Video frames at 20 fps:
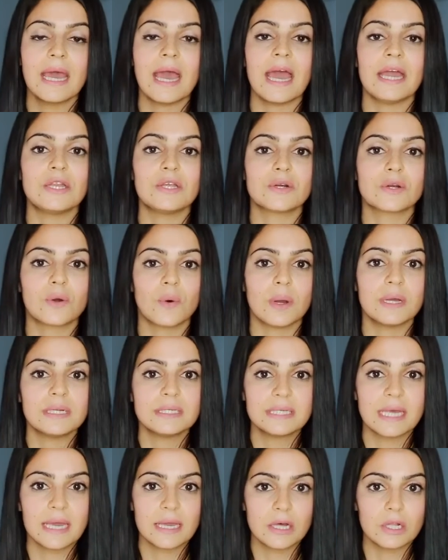and you're going to
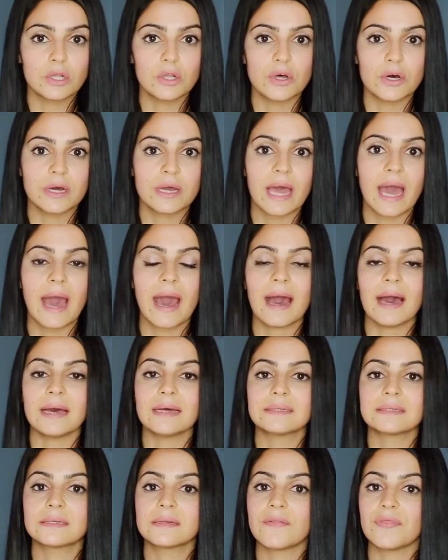take a look
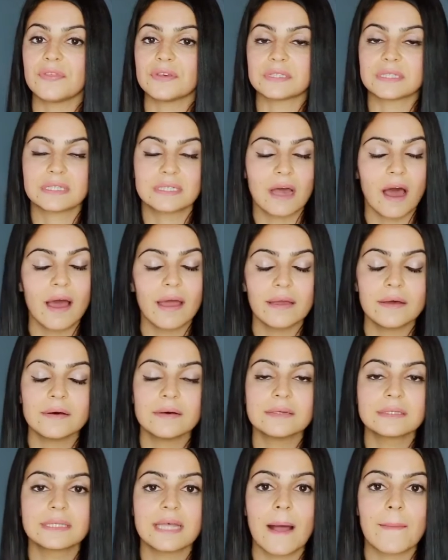at the
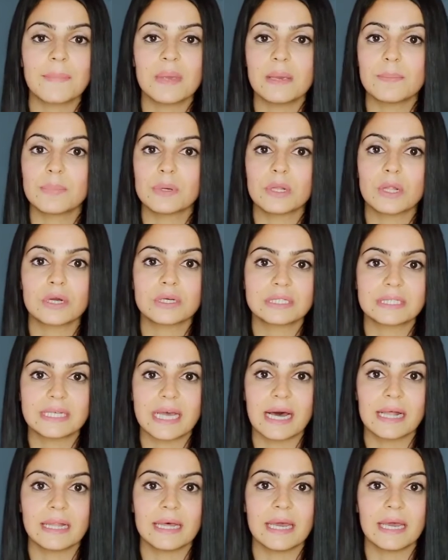styles that people are
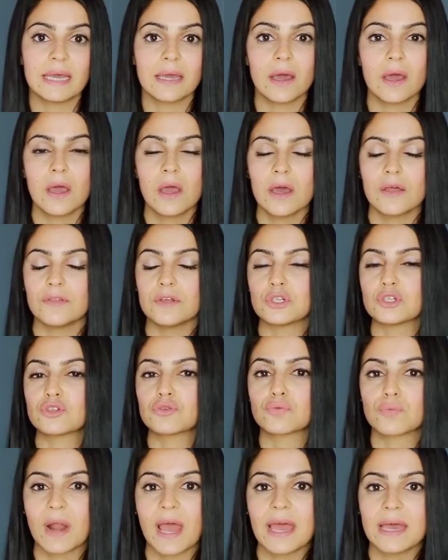selling, the
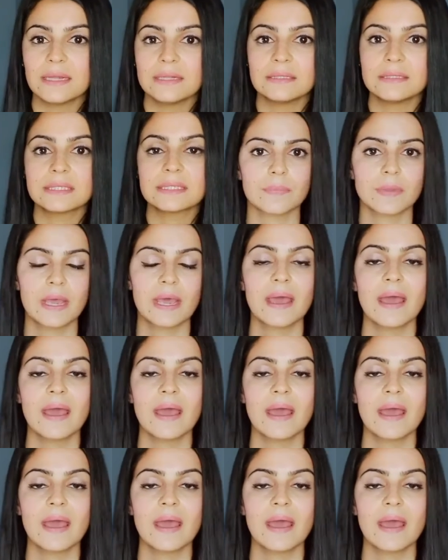trends,